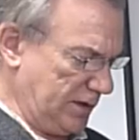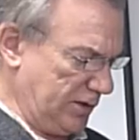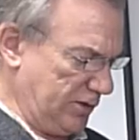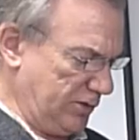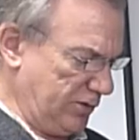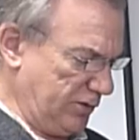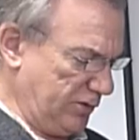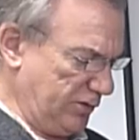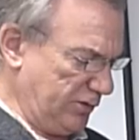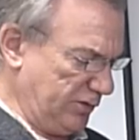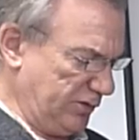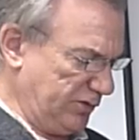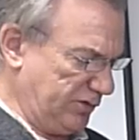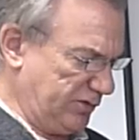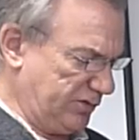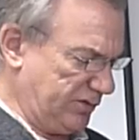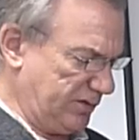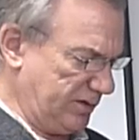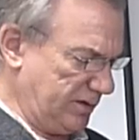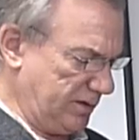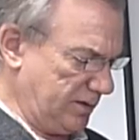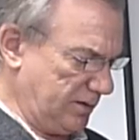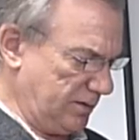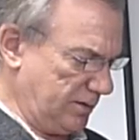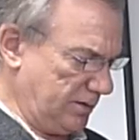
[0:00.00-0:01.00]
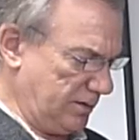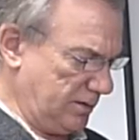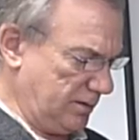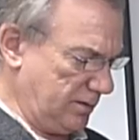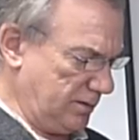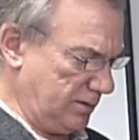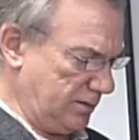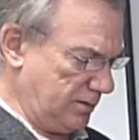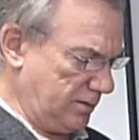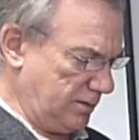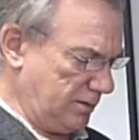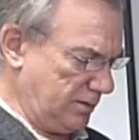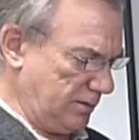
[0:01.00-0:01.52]
use
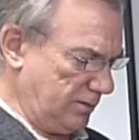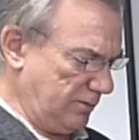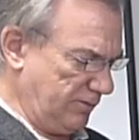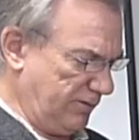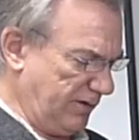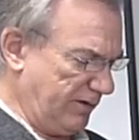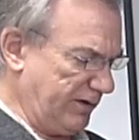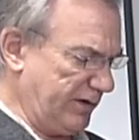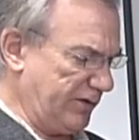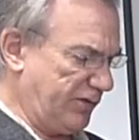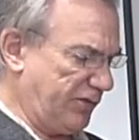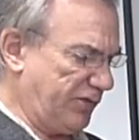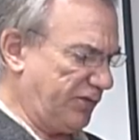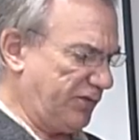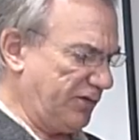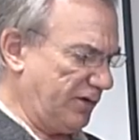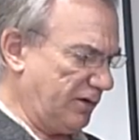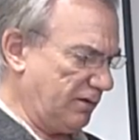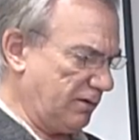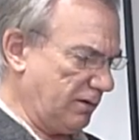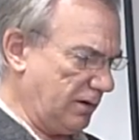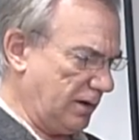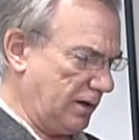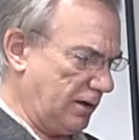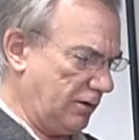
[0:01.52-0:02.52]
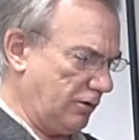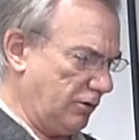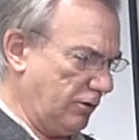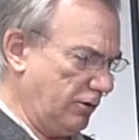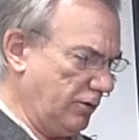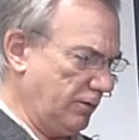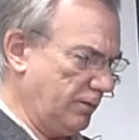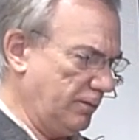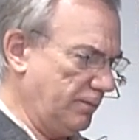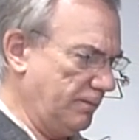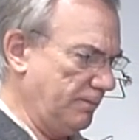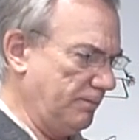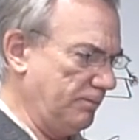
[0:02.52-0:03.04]
very thorough
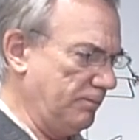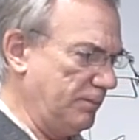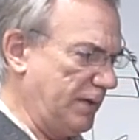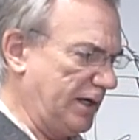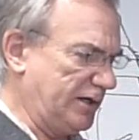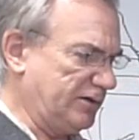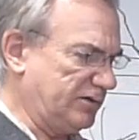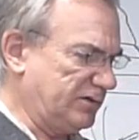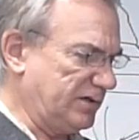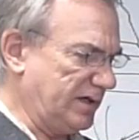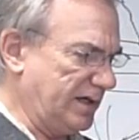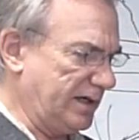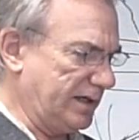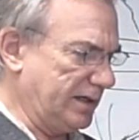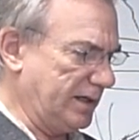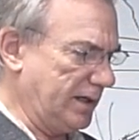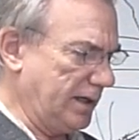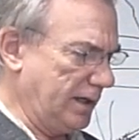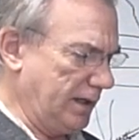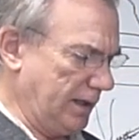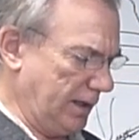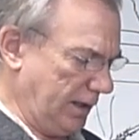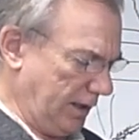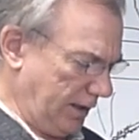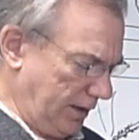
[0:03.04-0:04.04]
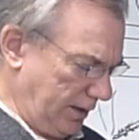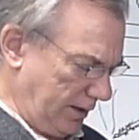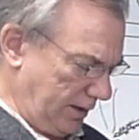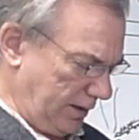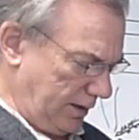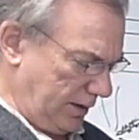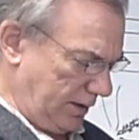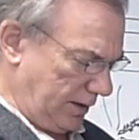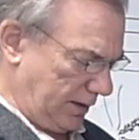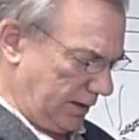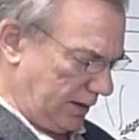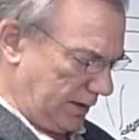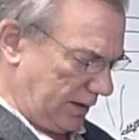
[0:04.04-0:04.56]
mixing
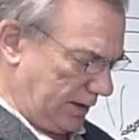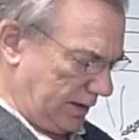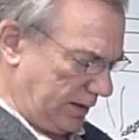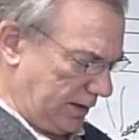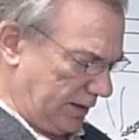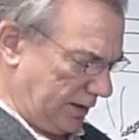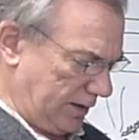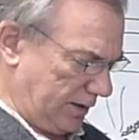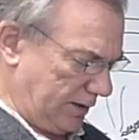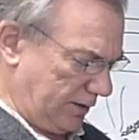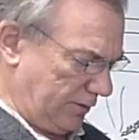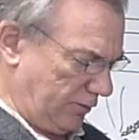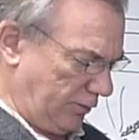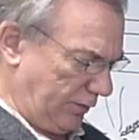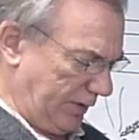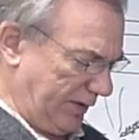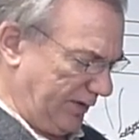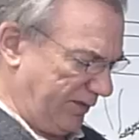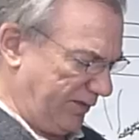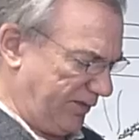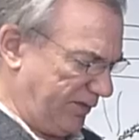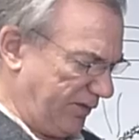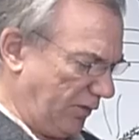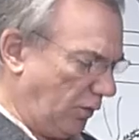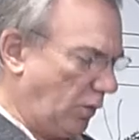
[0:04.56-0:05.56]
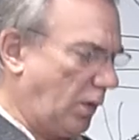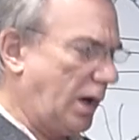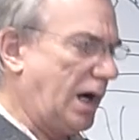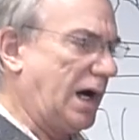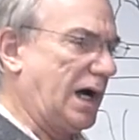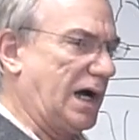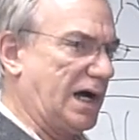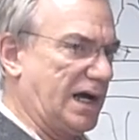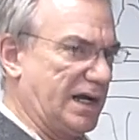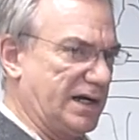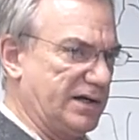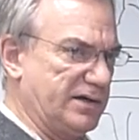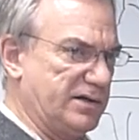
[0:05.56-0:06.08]
uh, with the
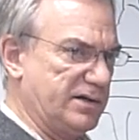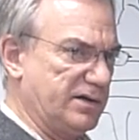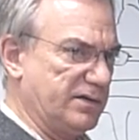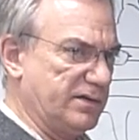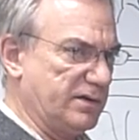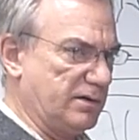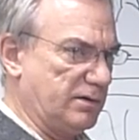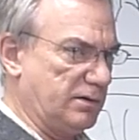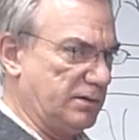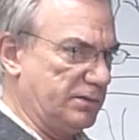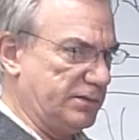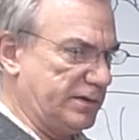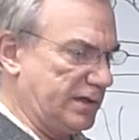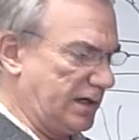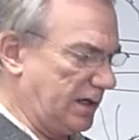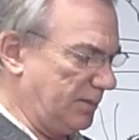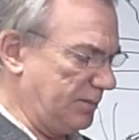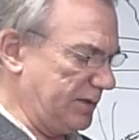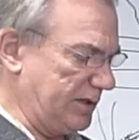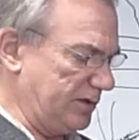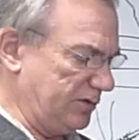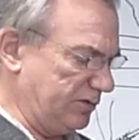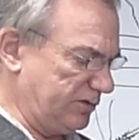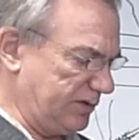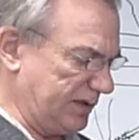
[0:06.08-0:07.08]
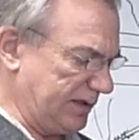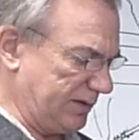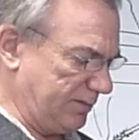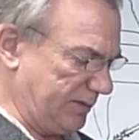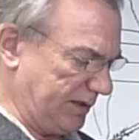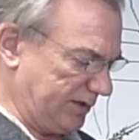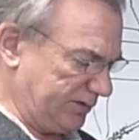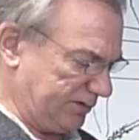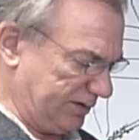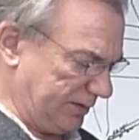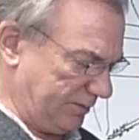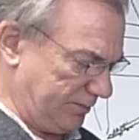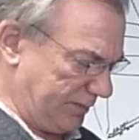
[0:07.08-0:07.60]
wand that, that, I'll be using to
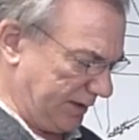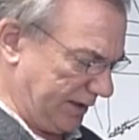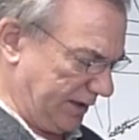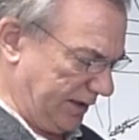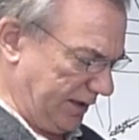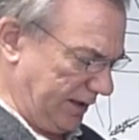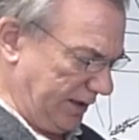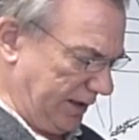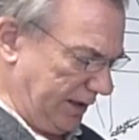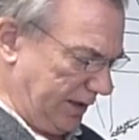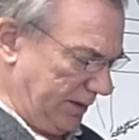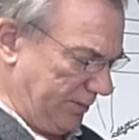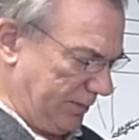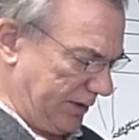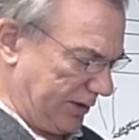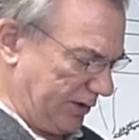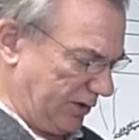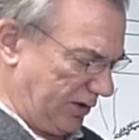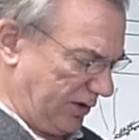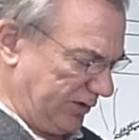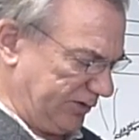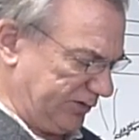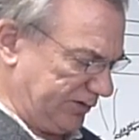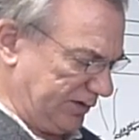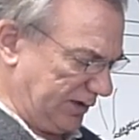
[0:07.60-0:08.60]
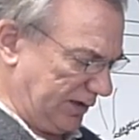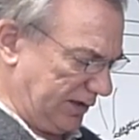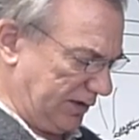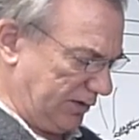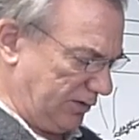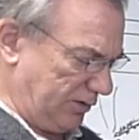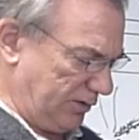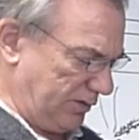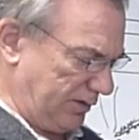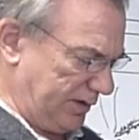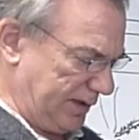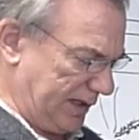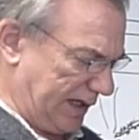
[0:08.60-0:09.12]
mix it, but, but
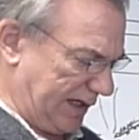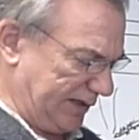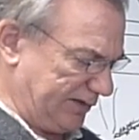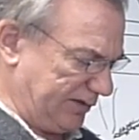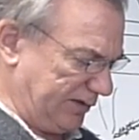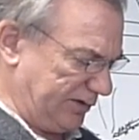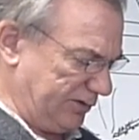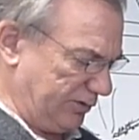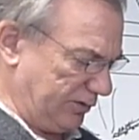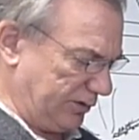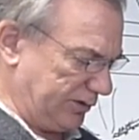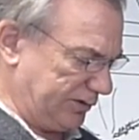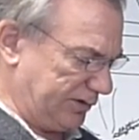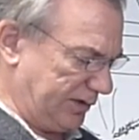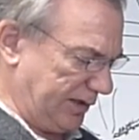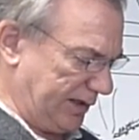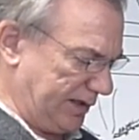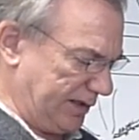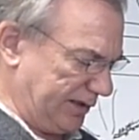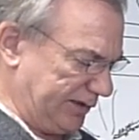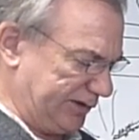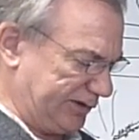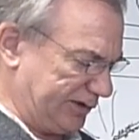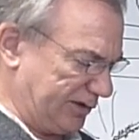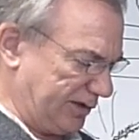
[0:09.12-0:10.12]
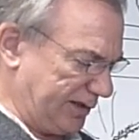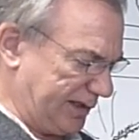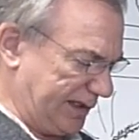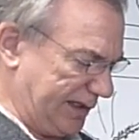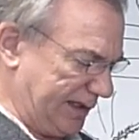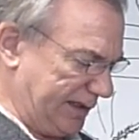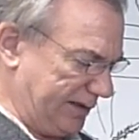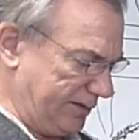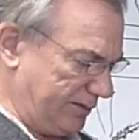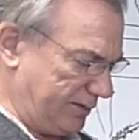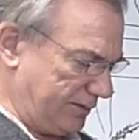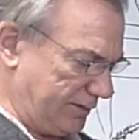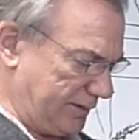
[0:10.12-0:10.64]
also not to do it in a jerky
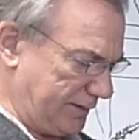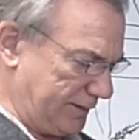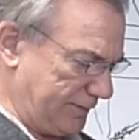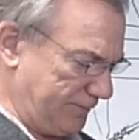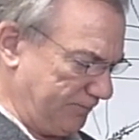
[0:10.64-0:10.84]
or